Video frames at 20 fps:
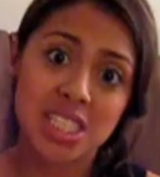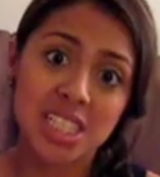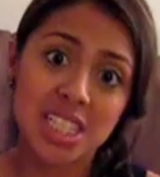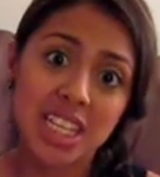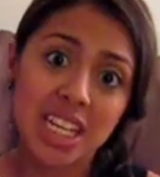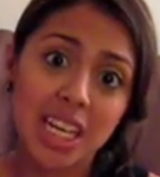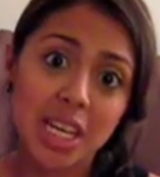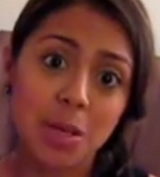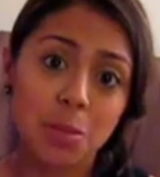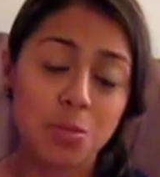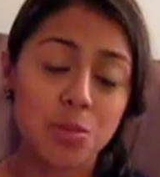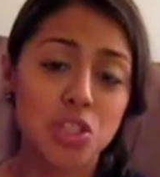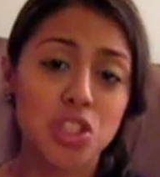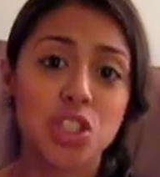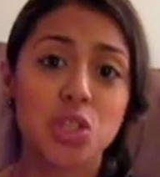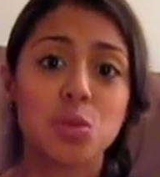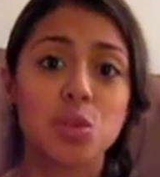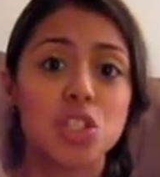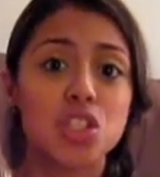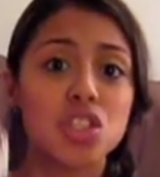sleep
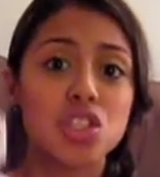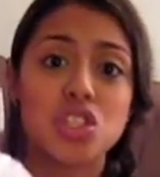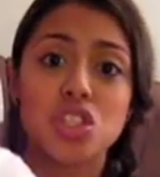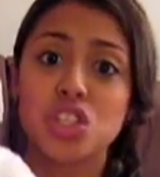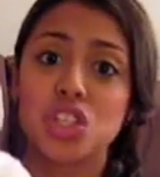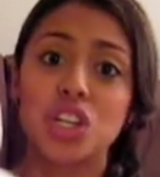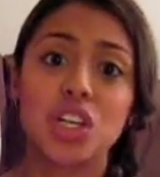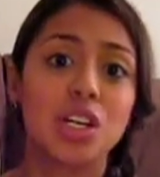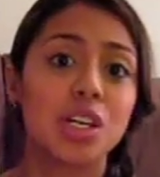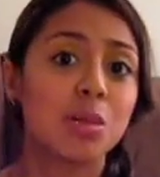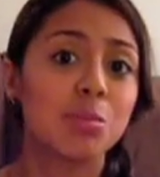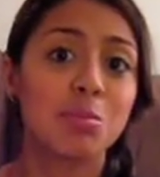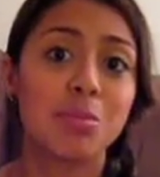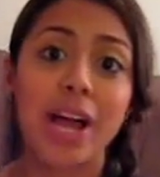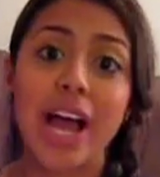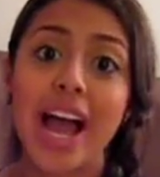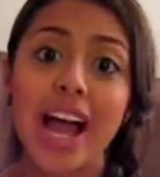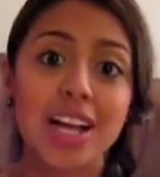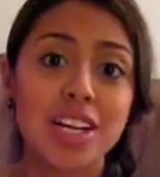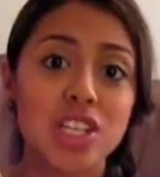she would just turn
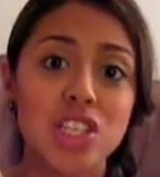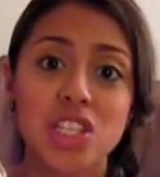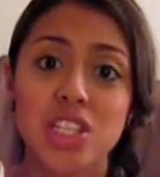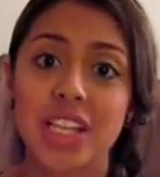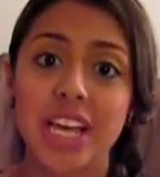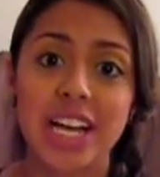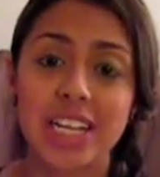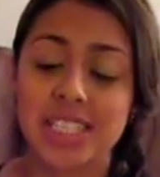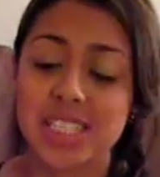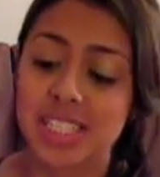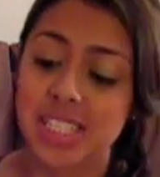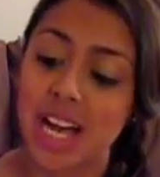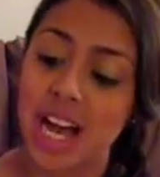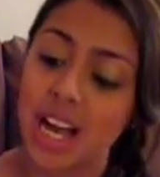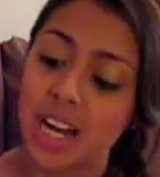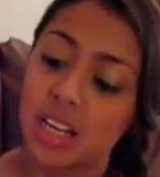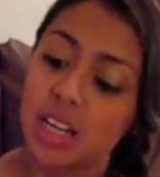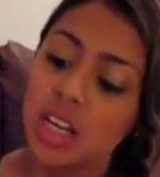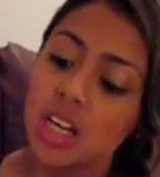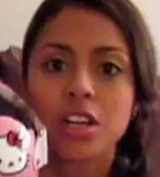back to that
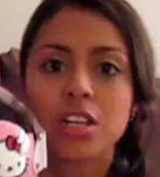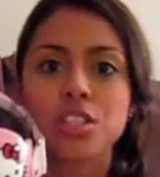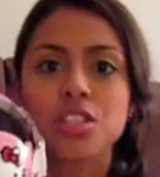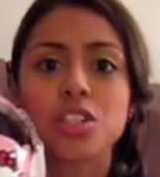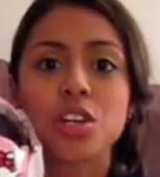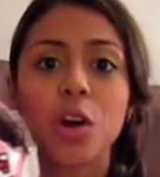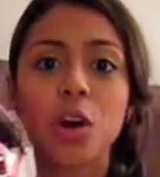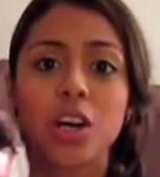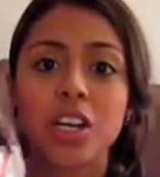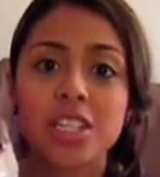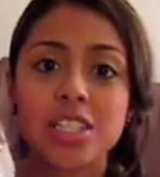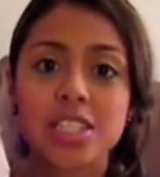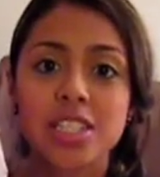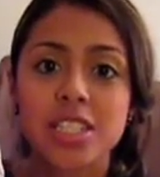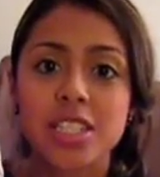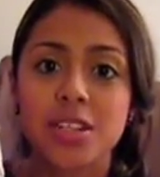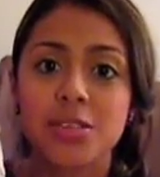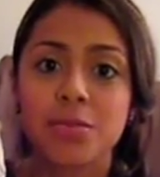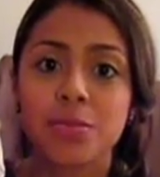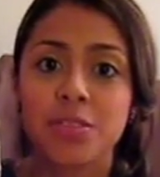side so her
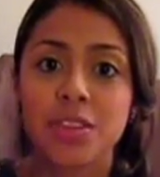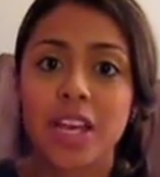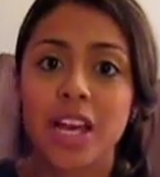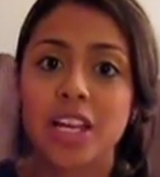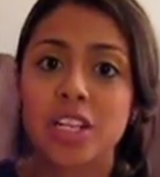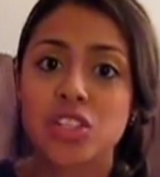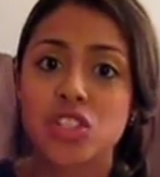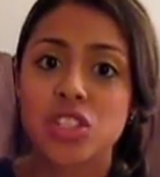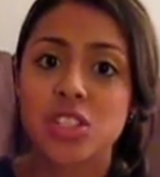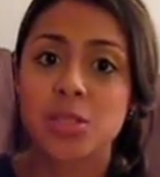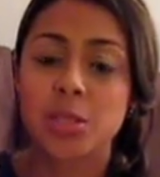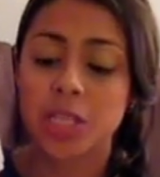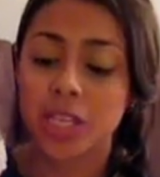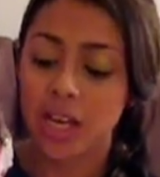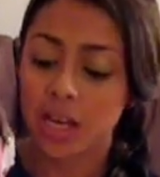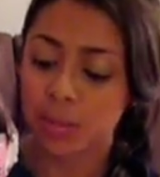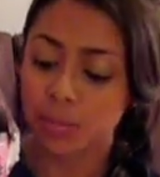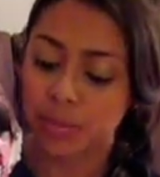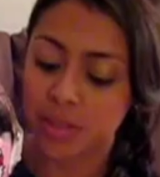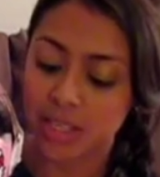stiff neck just
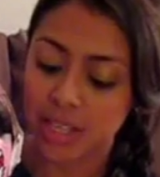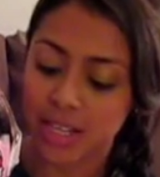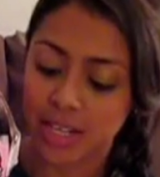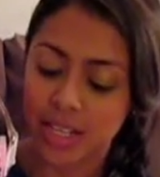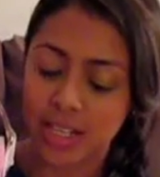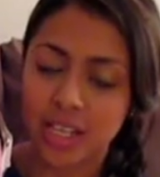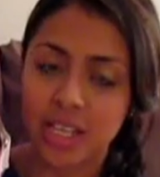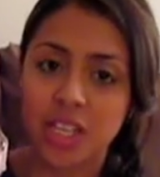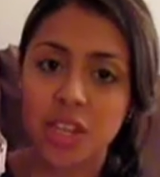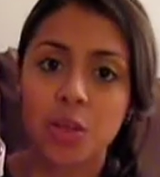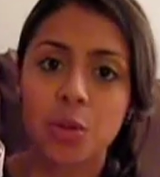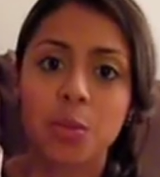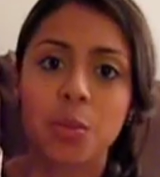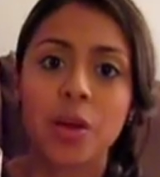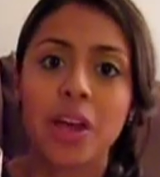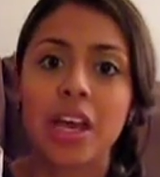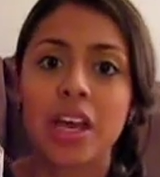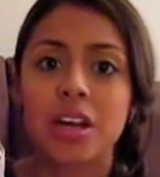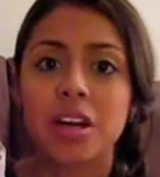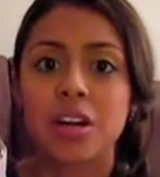kept getting in the
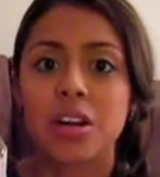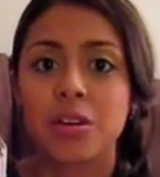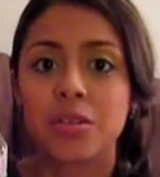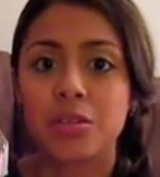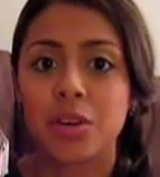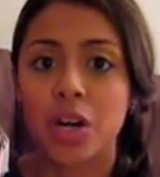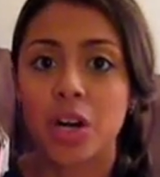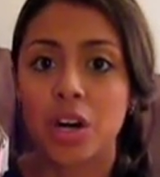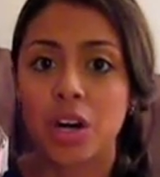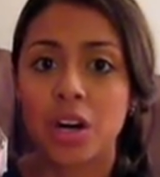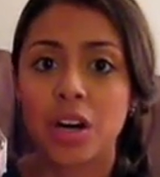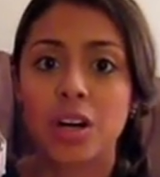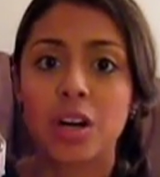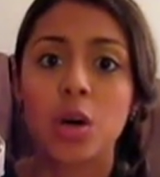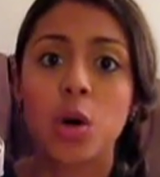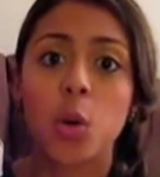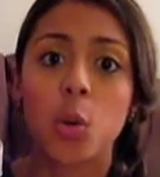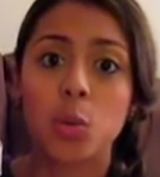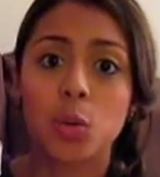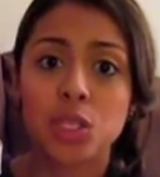way of her
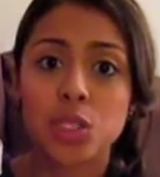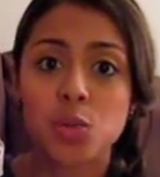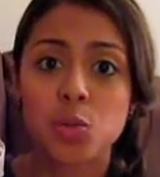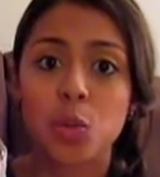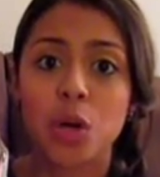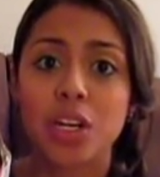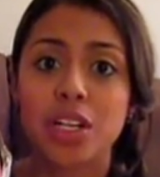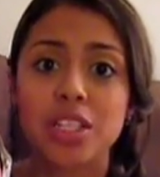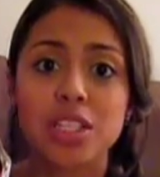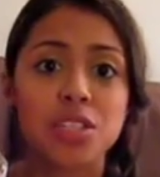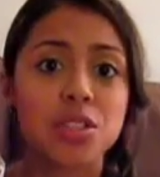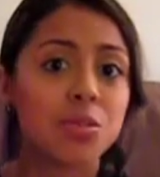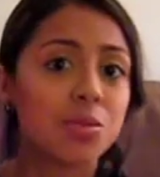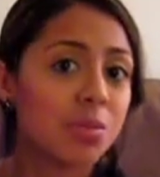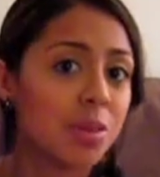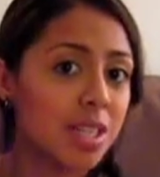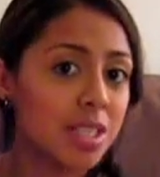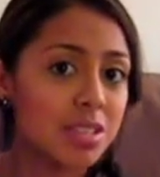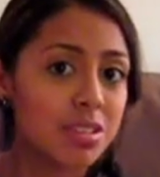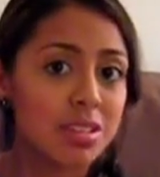always wanting to
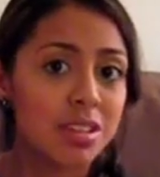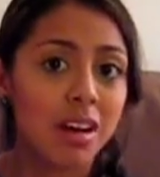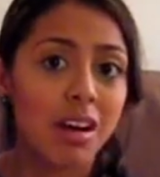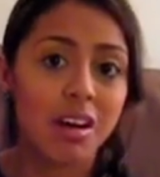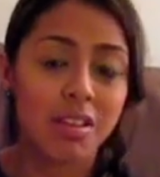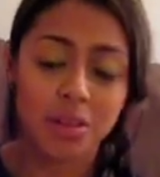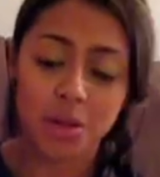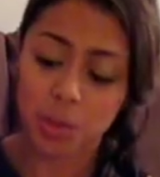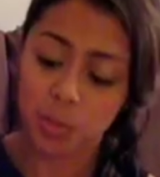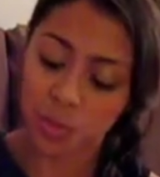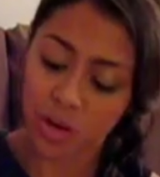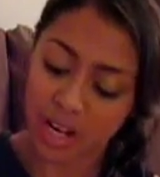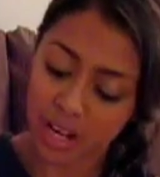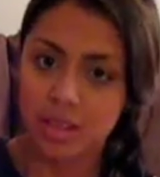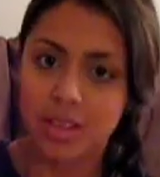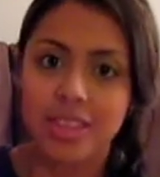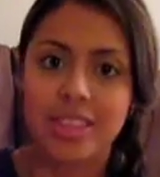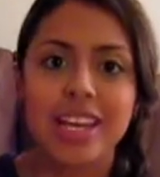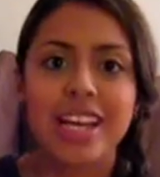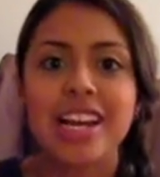face the other way
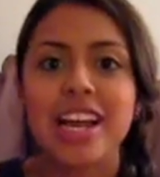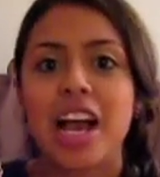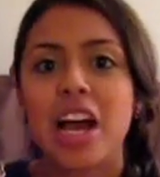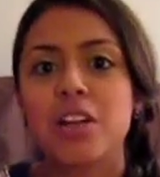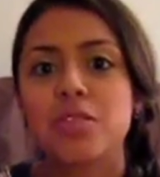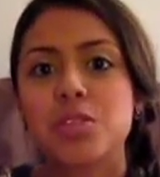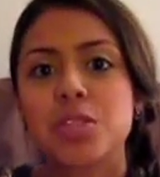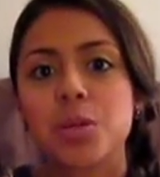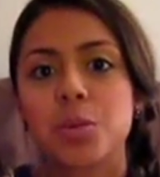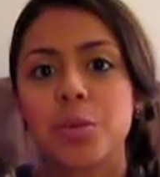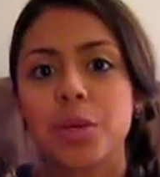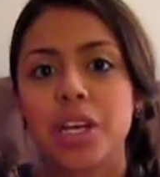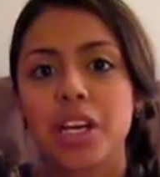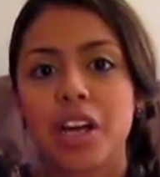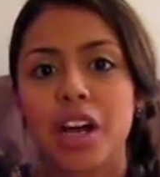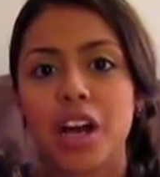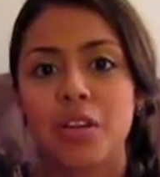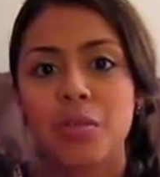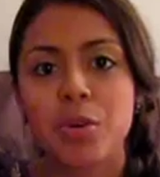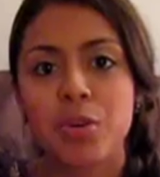then after we
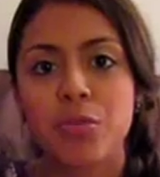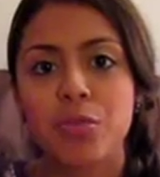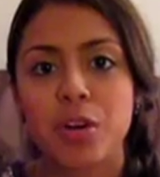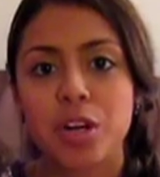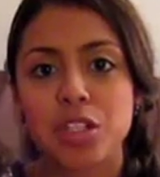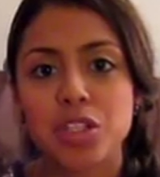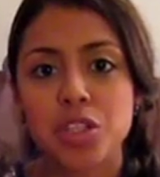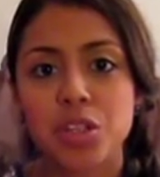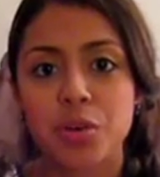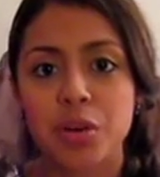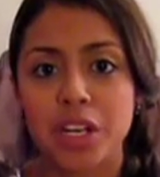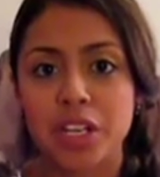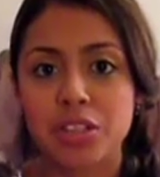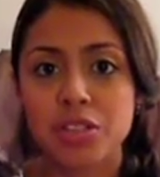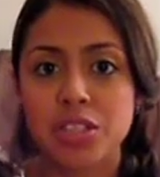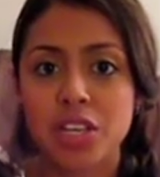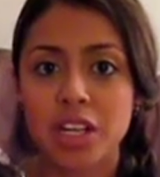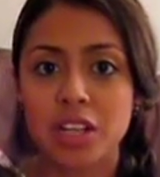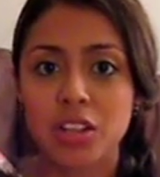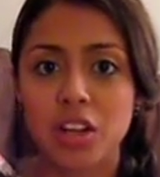got referred to cranial
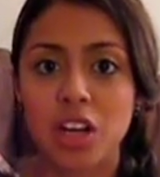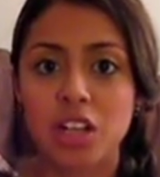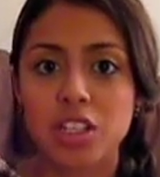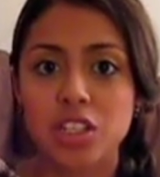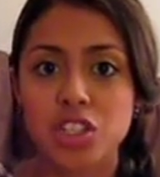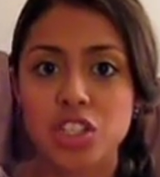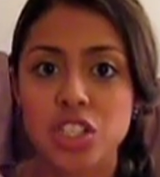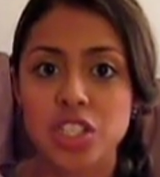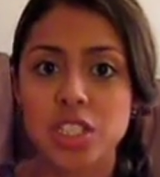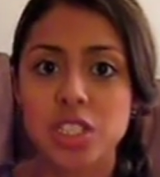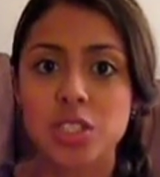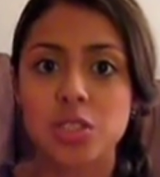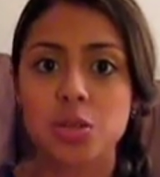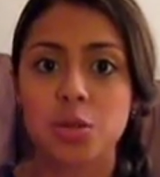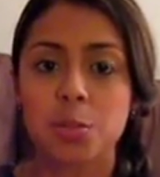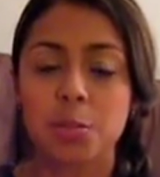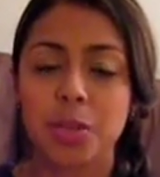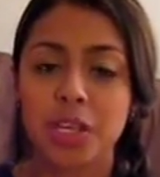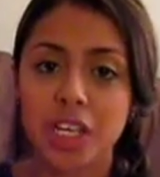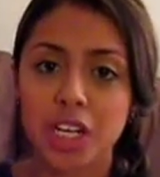technologies
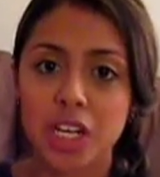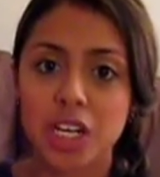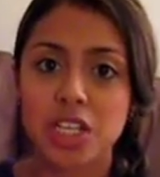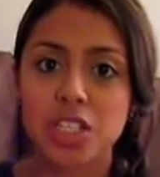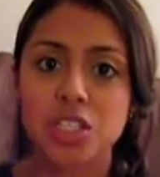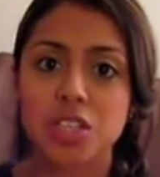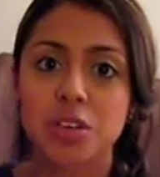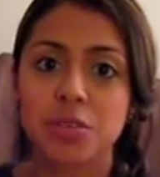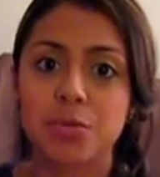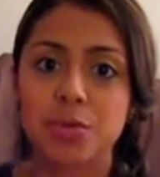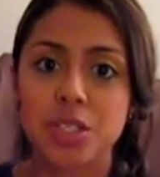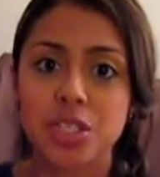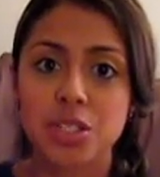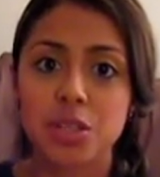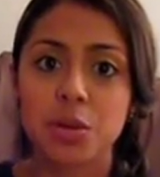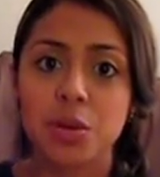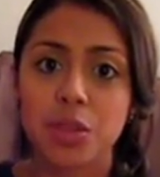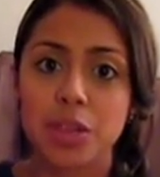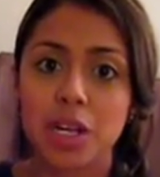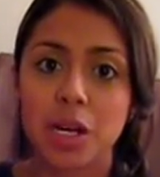because her
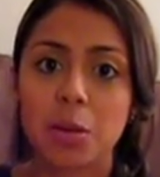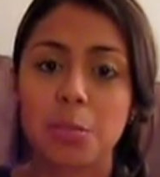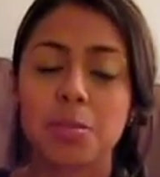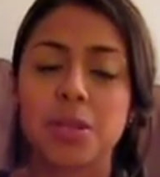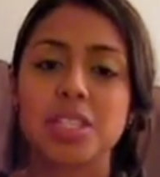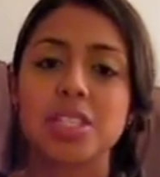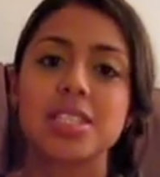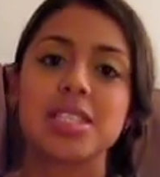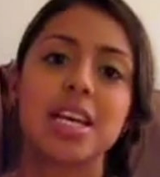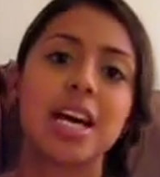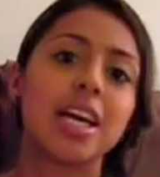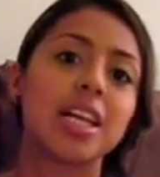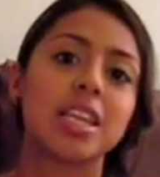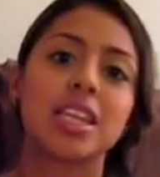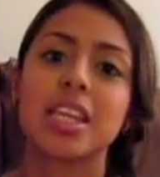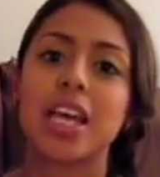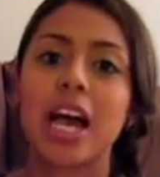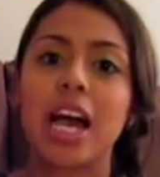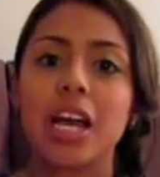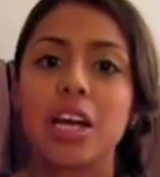physical therapist said
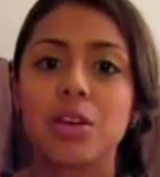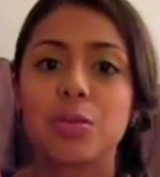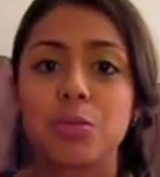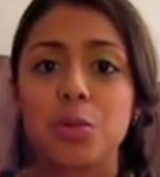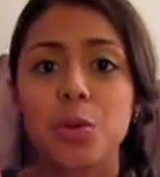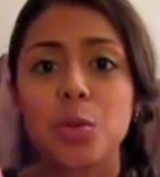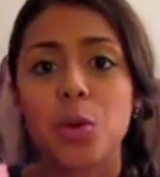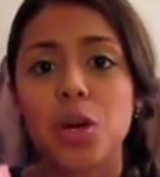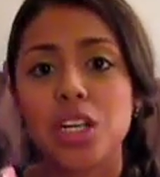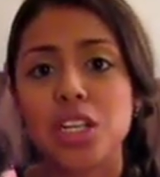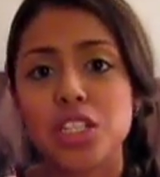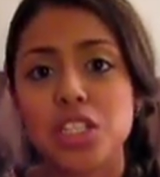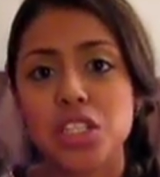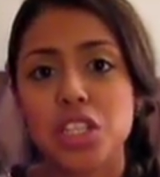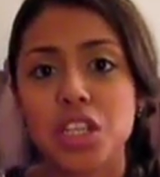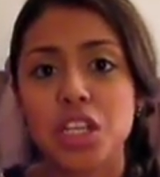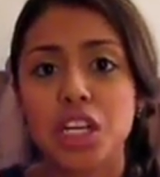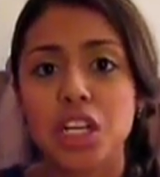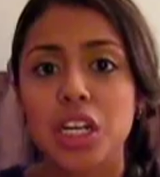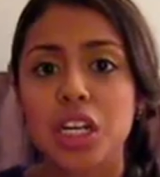that if we wanted
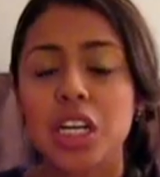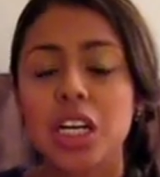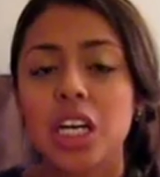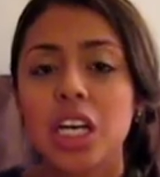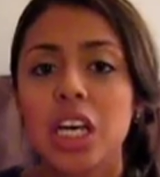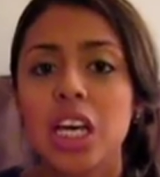to look